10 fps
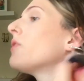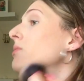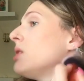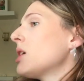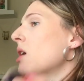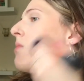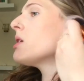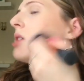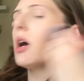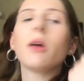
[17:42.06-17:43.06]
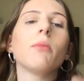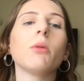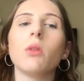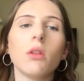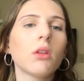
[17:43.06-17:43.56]
If I'm taking my time,
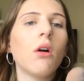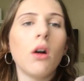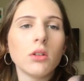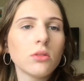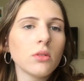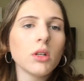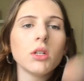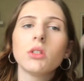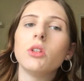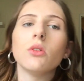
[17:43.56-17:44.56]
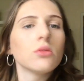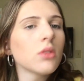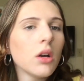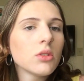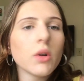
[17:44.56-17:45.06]
I will like contour, nose
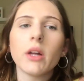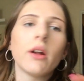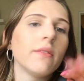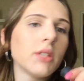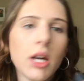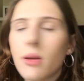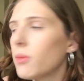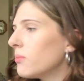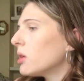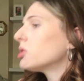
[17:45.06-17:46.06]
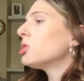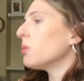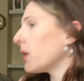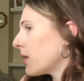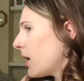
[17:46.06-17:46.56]
contour. I don't have time. I'm not
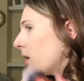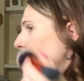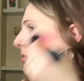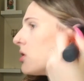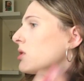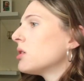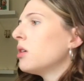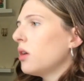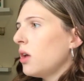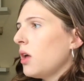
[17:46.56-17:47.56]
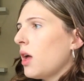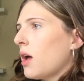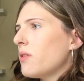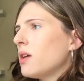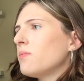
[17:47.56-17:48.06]
doing that. I'm just,
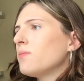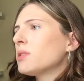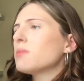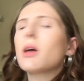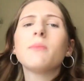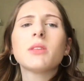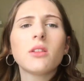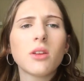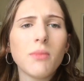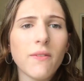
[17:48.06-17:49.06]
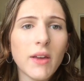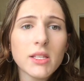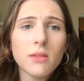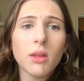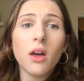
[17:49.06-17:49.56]
and then sometimes I look at my
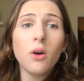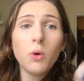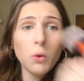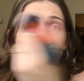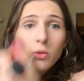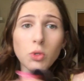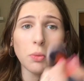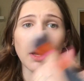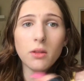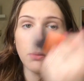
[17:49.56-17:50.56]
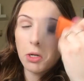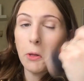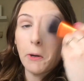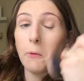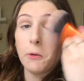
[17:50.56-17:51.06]
face and I'm like, oh, too pale in the
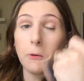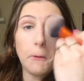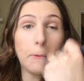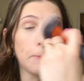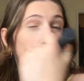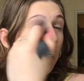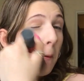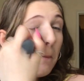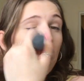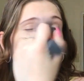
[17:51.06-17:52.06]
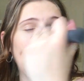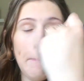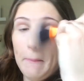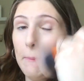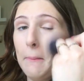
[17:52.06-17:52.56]
middle, and I will literally just be like,
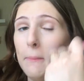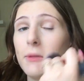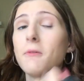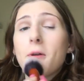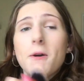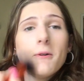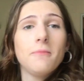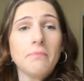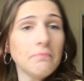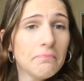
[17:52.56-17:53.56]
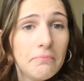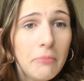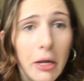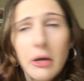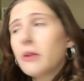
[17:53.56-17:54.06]
there we go,
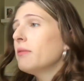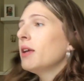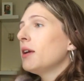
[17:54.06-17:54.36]
butter,